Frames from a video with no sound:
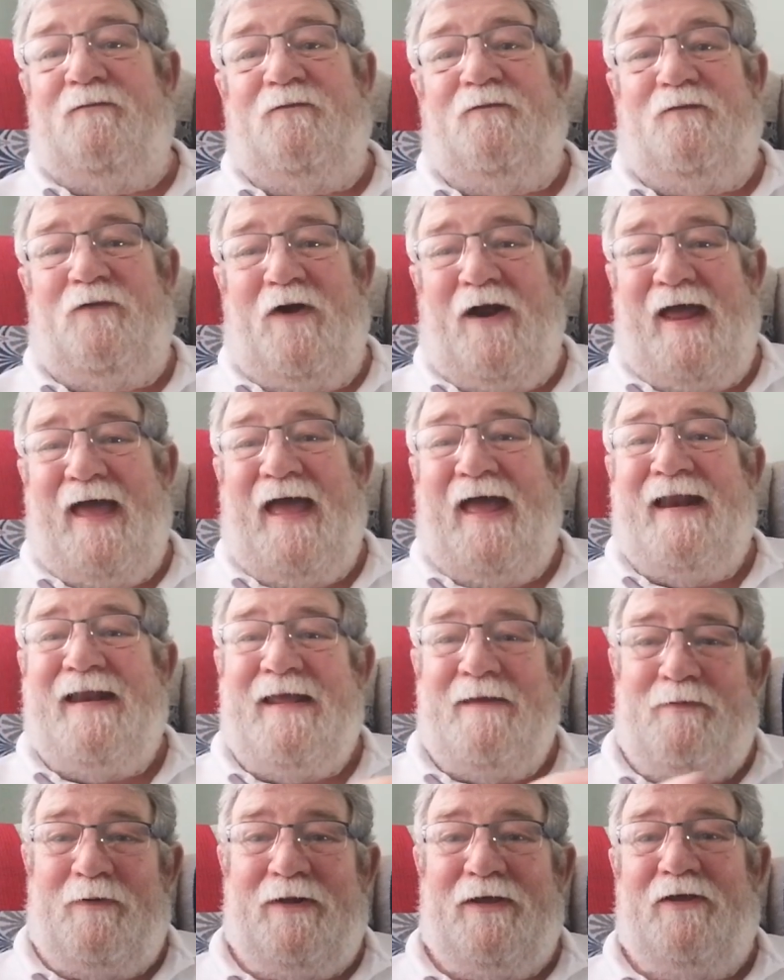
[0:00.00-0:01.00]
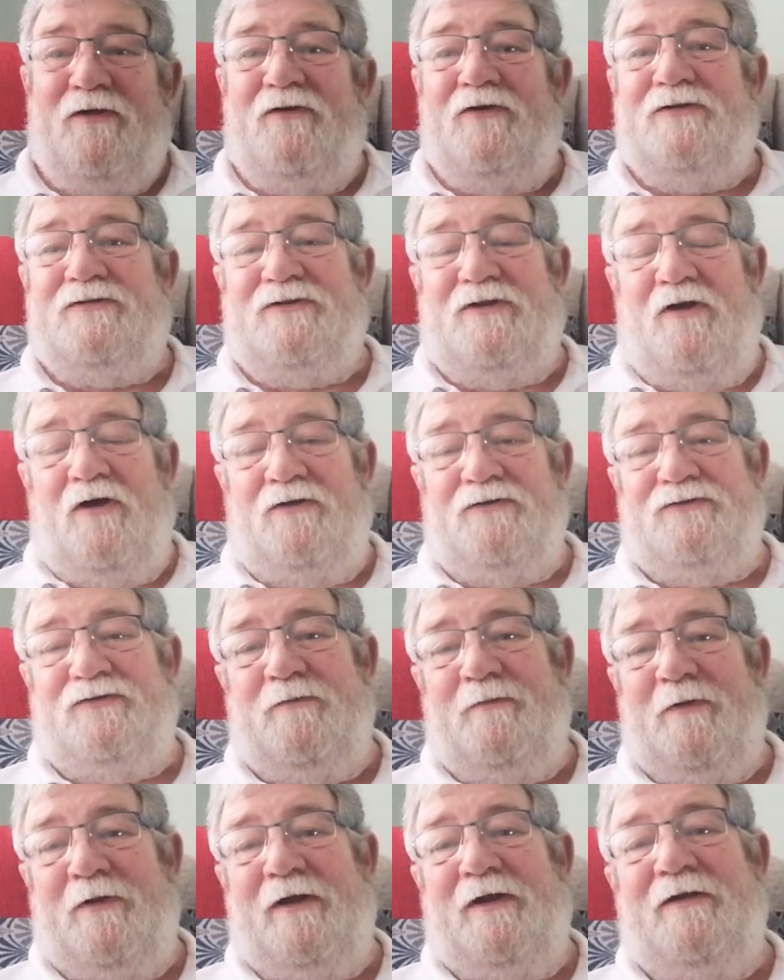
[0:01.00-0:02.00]
for anybody who has
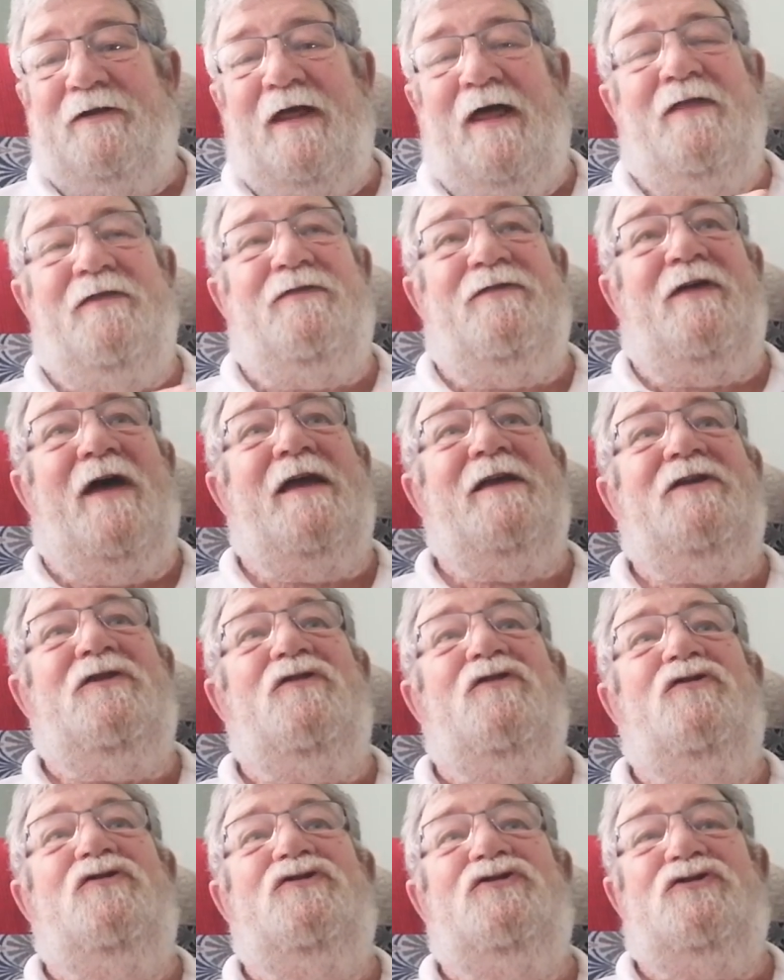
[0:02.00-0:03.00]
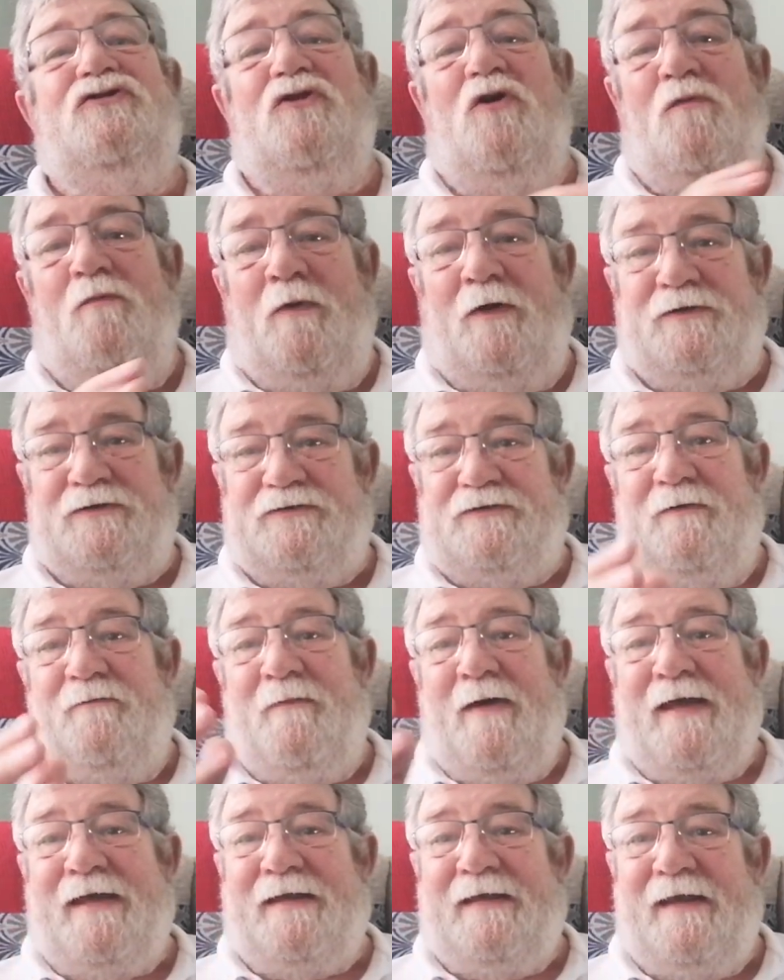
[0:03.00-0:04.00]
contributed, thank you so much. To
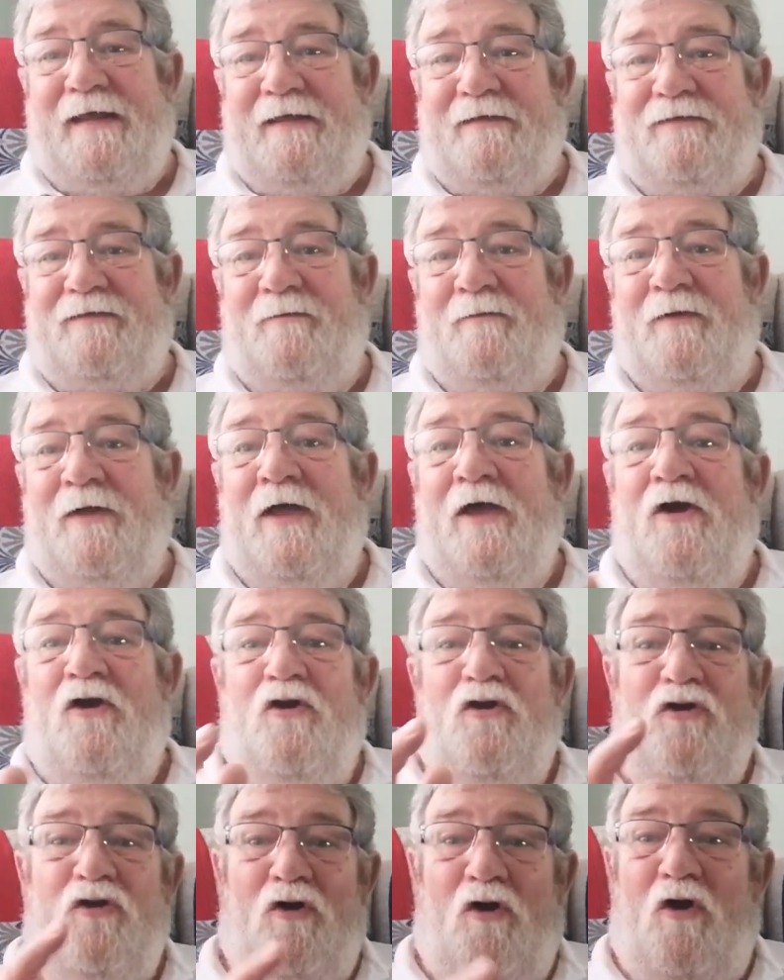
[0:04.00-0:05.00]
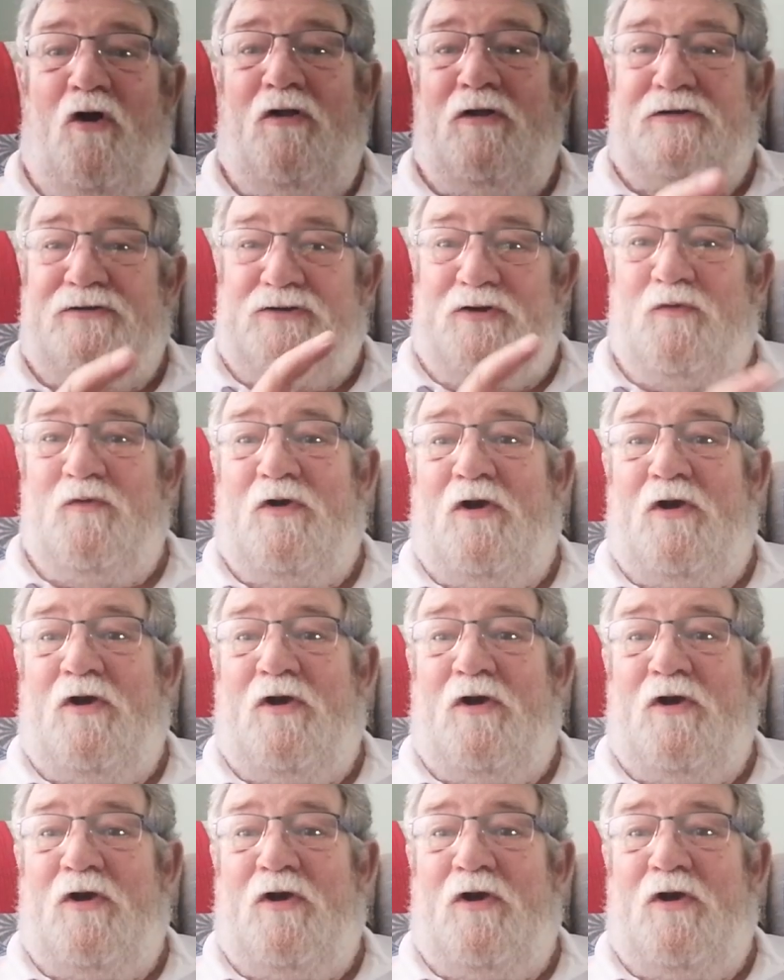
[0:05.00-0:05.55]
Mike Latham, who also